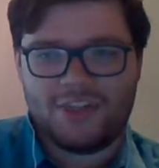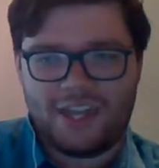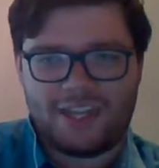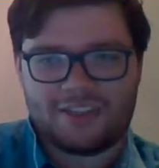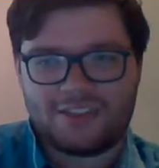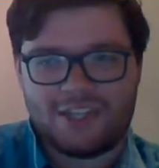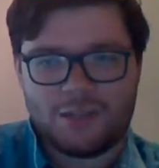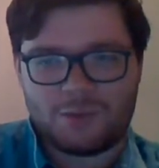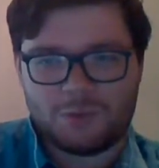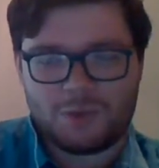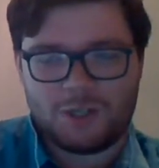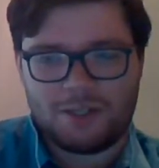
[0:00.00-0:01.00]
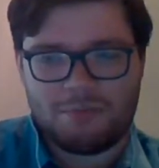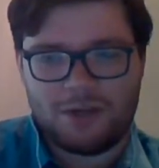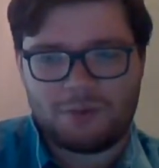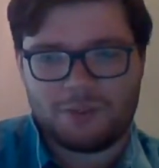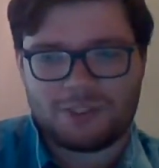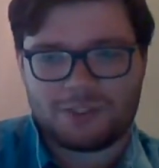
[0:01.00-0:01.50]
thing that they were worried
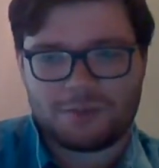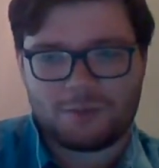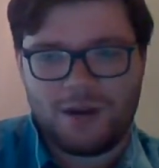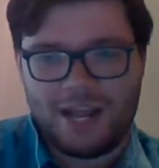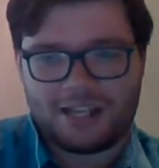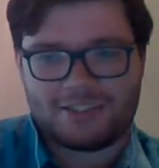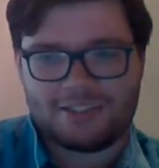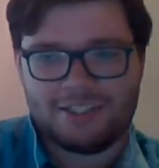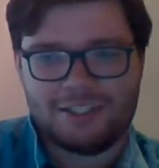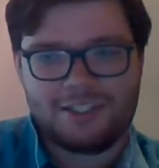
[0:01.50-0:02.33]
about was correct,